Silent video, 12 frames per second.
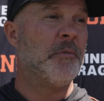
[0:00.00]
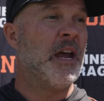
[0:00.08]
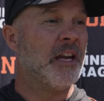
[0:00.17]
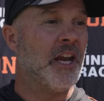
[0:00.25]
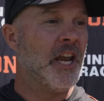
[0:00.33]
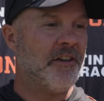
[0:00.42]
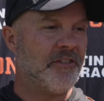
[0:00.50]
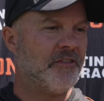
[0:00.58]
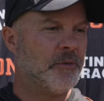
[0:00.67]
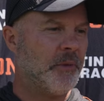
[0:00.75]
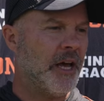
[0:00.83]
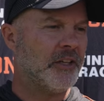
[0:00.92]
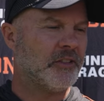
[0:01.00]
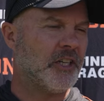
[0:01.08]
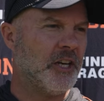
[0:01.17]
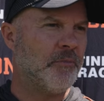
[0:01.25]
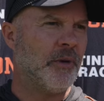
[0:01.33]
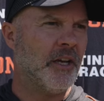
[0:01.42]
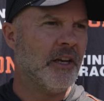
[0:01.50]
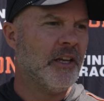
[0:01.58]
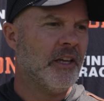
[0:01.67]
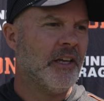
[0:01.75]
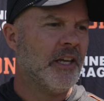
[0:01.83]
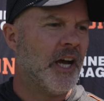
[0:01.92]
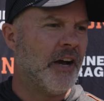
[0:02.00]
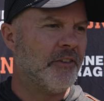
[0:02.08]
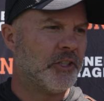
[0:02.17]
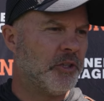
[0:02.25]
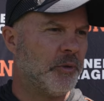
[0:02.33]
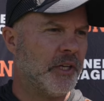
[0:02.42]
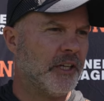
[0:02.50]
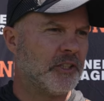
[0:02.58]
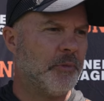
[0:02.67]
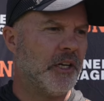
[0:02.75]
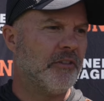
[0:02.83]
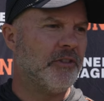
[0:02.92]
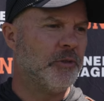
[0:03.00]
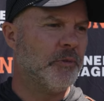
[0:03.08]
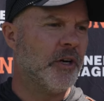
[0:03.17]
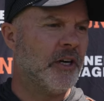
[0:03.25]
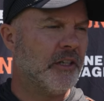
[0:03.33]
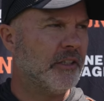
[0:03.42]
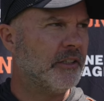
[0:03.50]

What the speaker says: made enough of them last game, but obviously we'd like to make a few more.